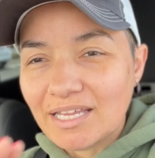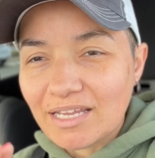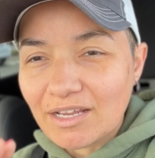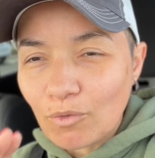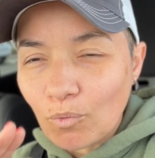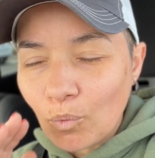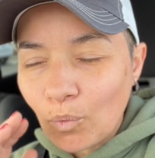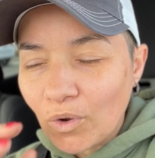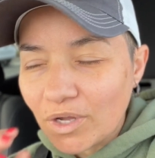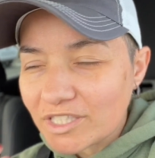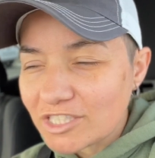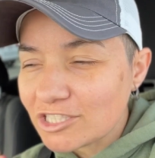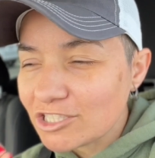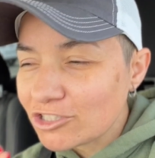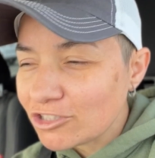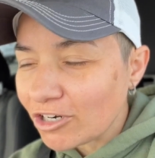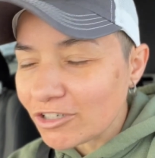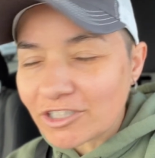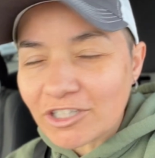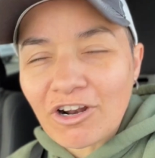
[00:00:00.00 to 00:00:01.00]
what
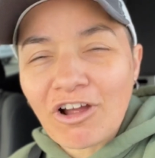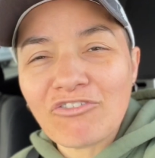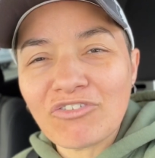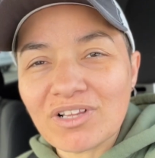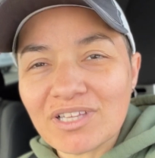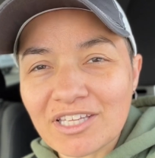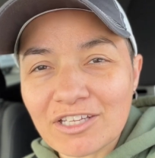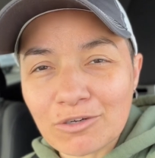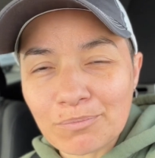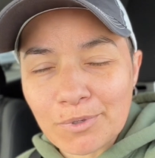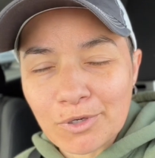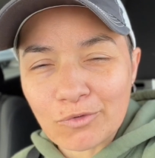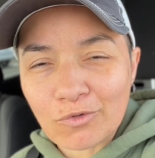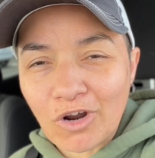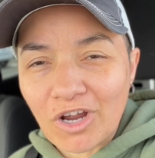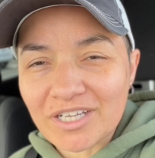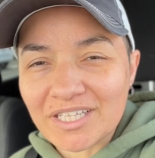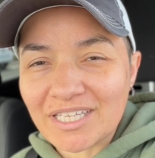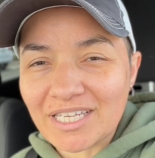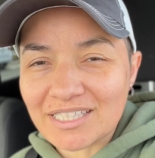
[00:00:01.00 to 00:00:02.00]
started off a little bit
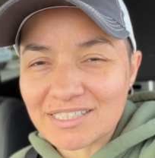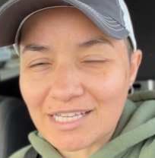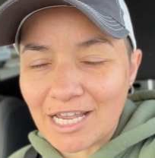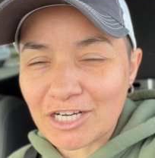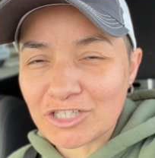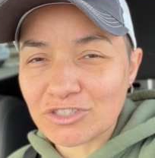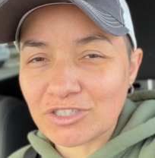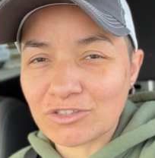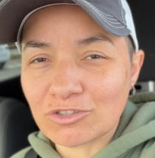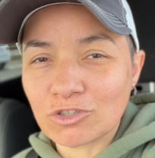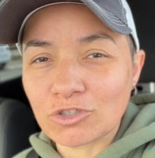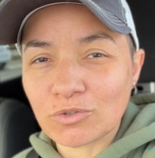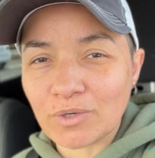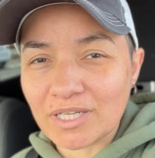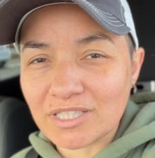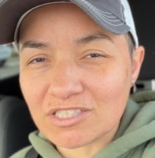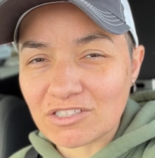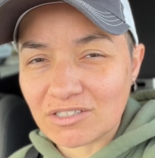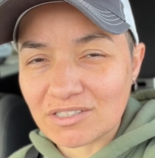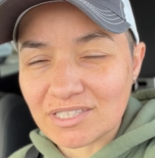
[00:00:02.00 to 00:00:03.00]
rocky, it's actually the
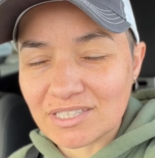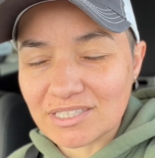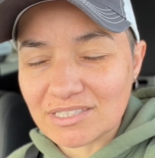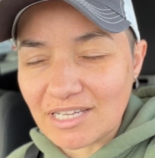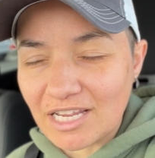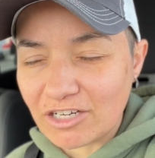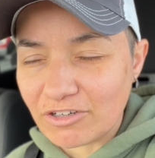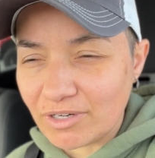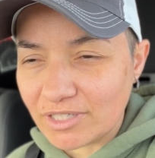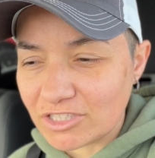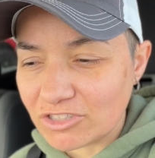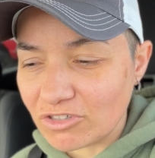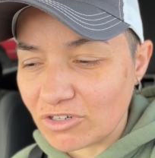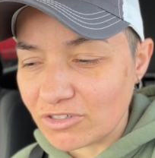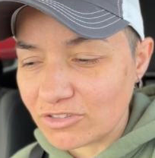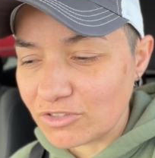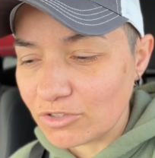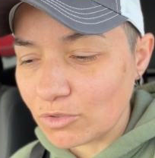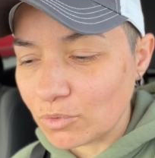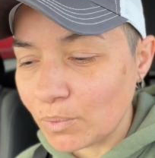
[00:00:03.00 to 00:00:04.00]
great start to the day, great
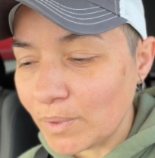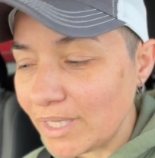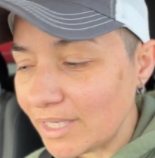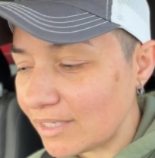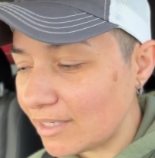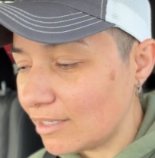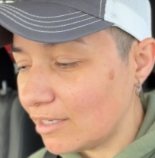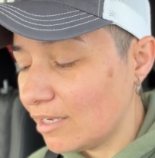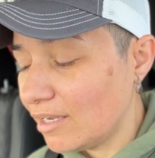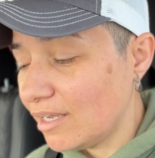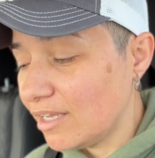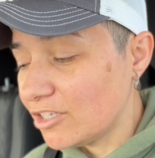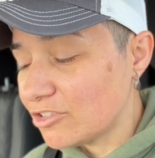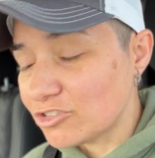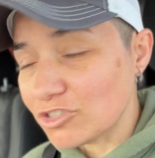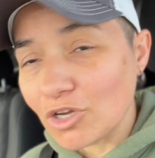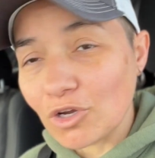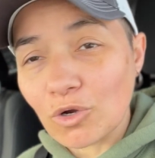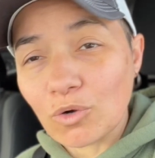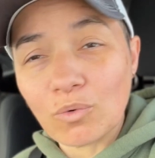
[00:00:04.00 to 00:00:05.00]
start to the week.
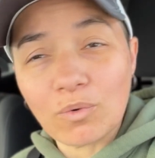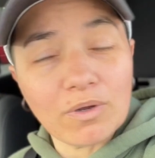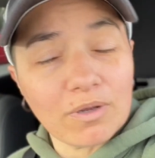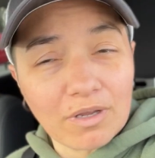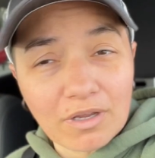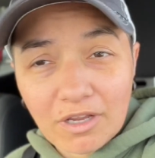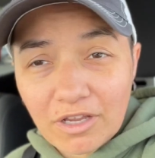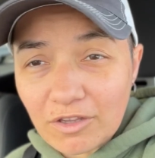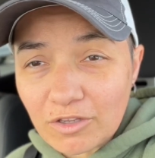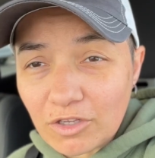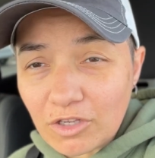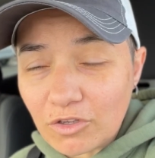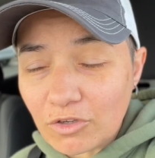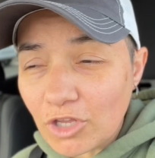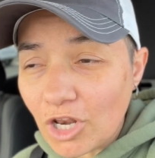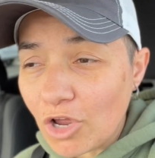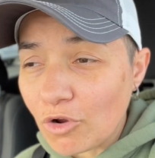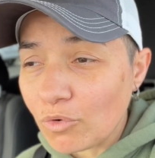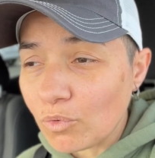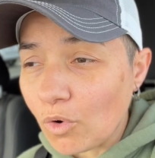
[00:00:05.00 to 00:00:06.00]
So,
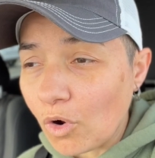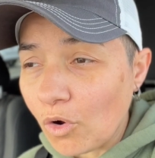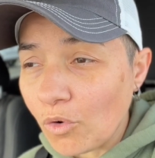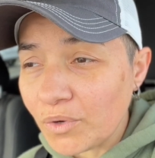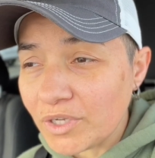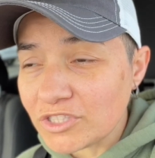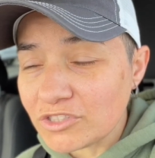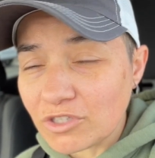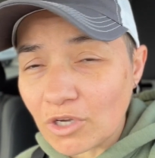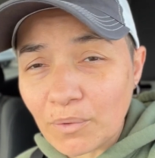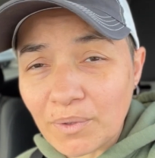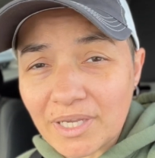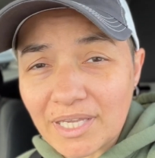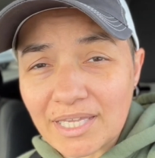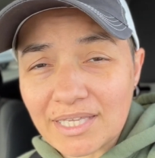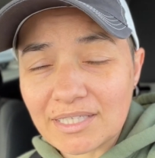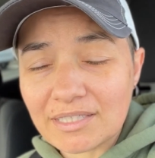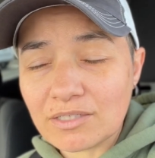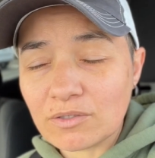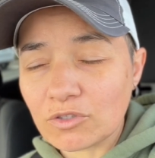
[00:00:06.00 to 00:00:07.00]
you know, always going
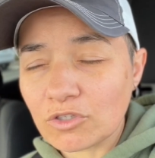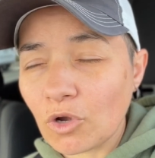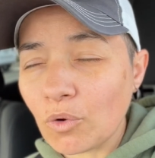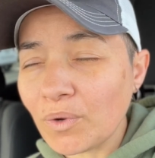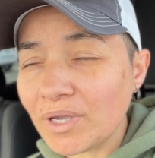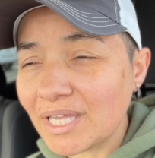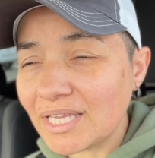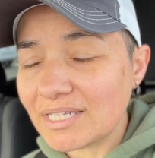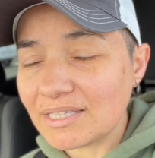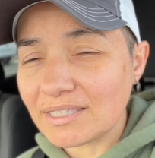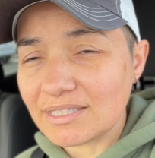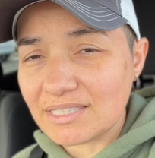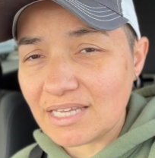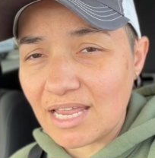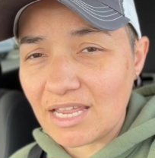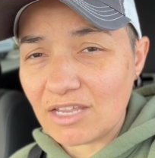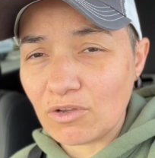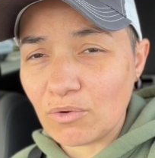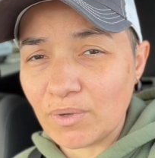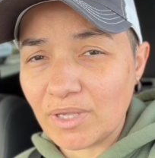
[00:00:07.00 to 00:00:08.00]
into
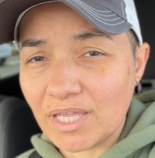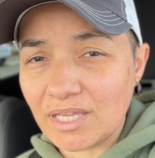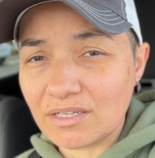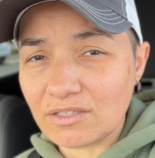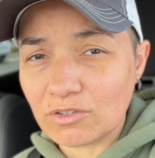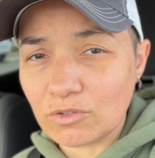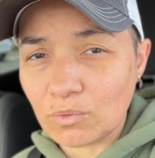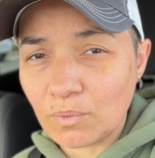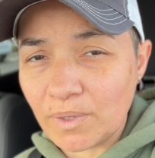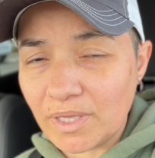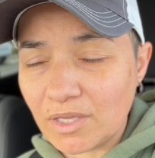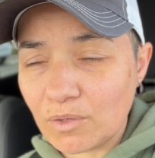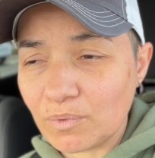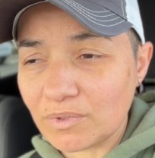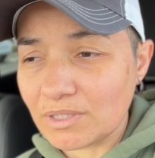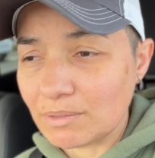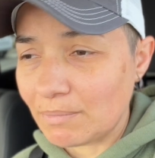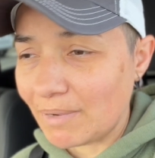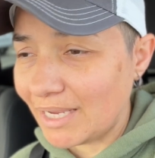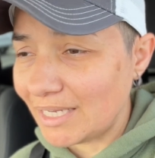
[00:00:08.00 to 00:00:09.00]
the week with
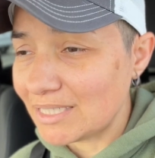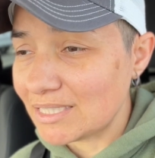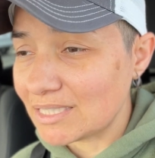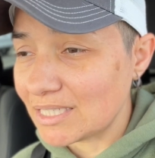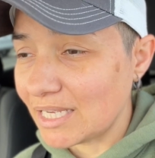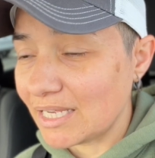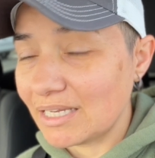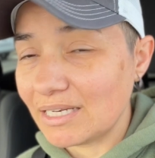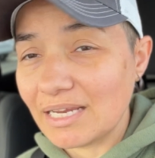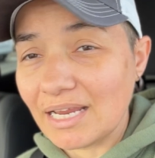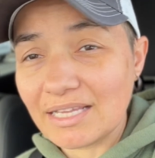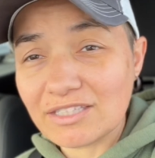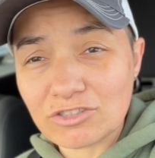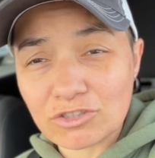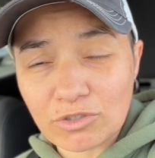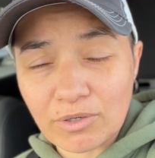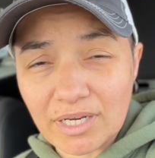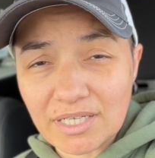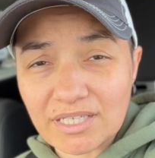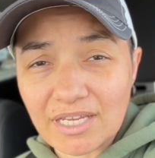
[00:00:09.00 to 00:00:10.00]
the mindset, it's a
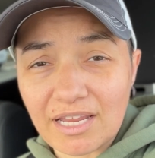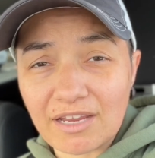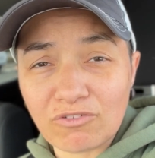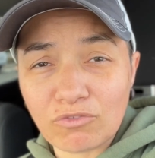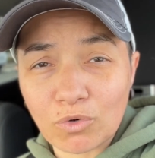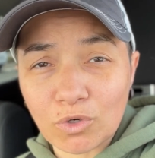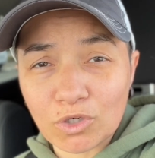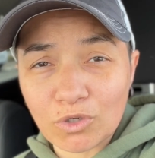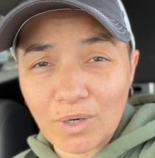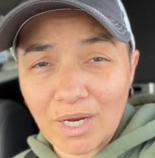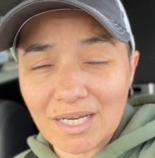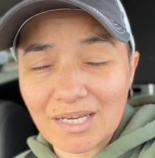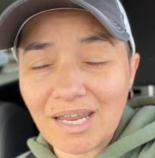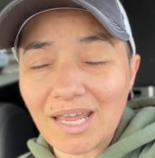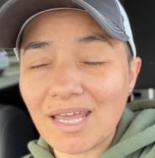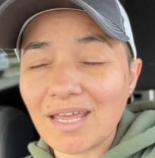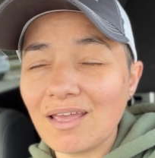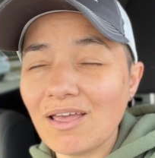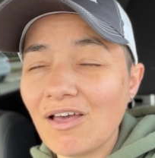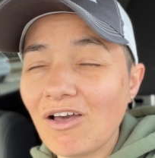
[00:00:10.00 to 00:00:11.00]
great day for a great
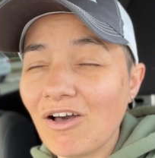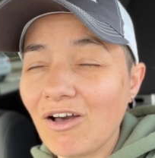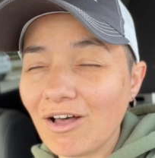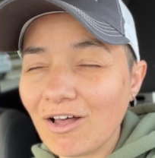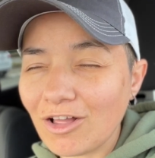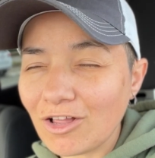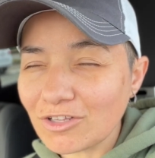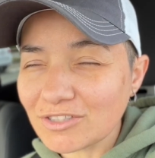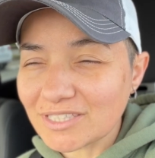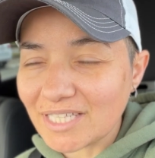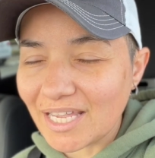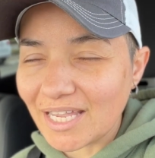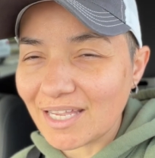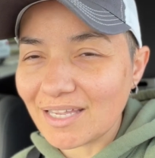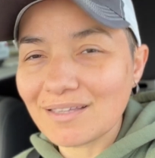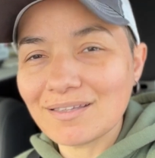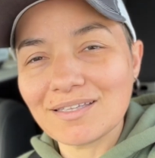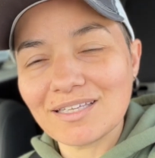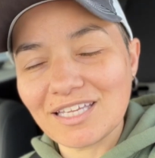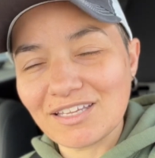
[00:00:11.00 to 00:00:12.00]
day, all
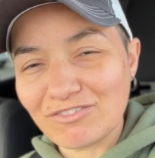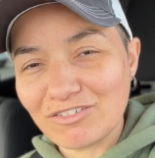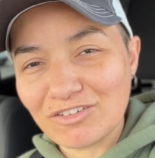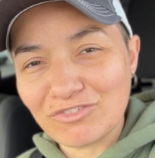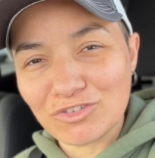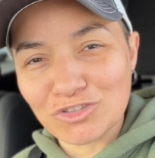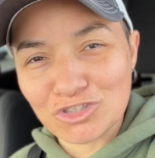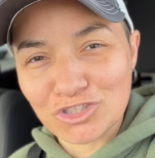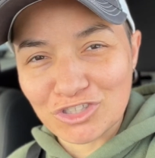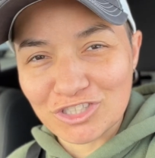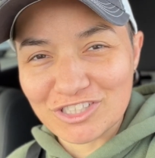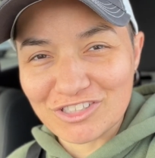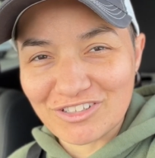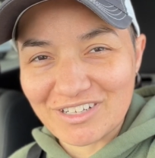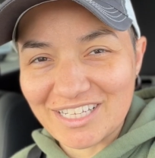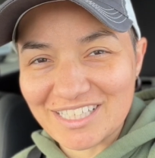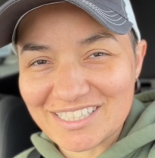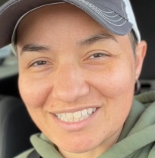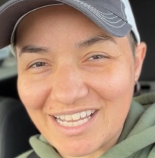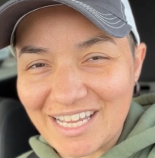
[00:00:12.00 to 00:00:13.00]
day, even if your shirt is on
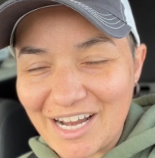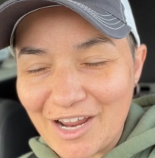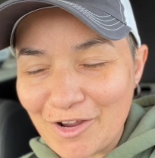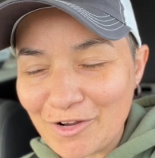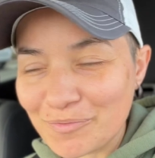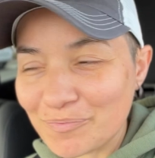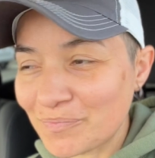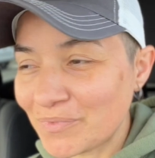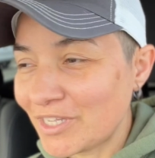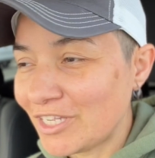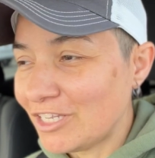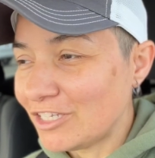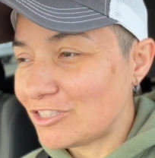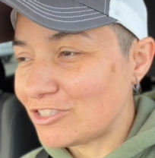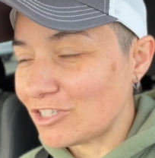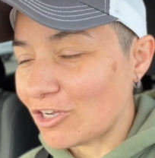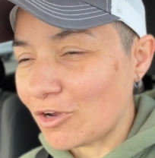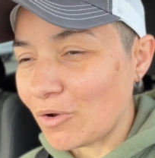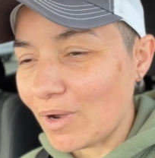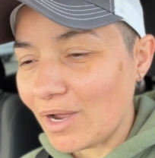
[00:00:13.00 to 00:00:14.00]
inside out.
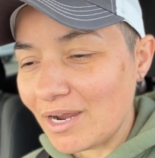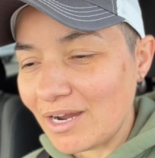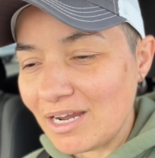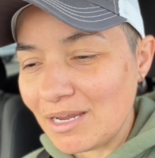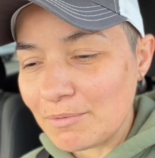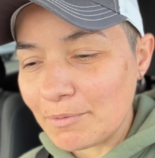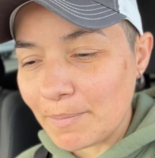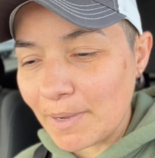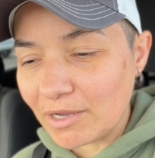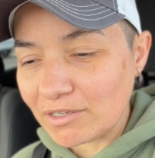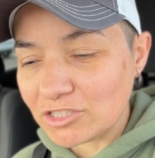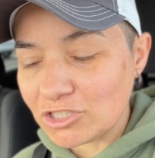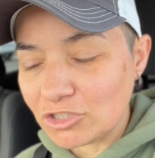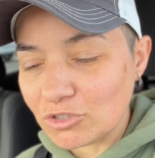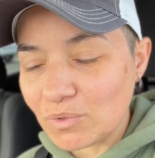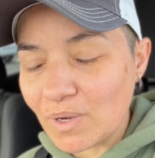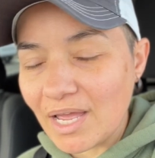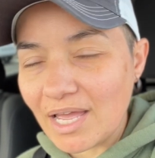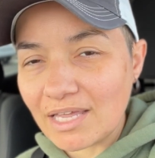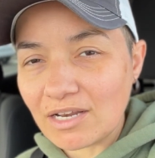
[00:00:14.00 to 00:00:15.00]
So I am about
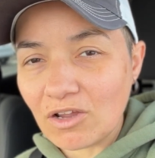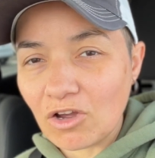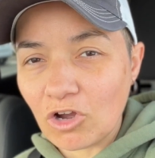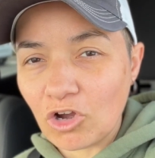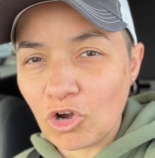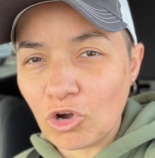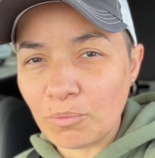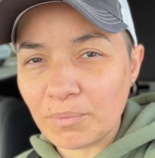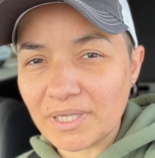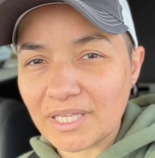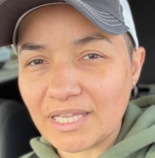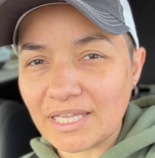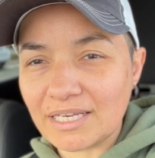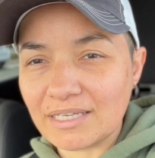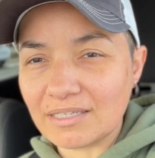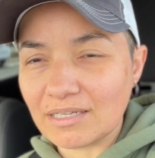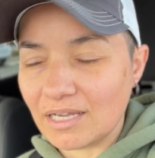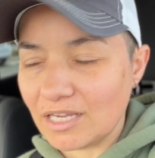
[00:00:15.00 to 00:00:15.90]
to head home, get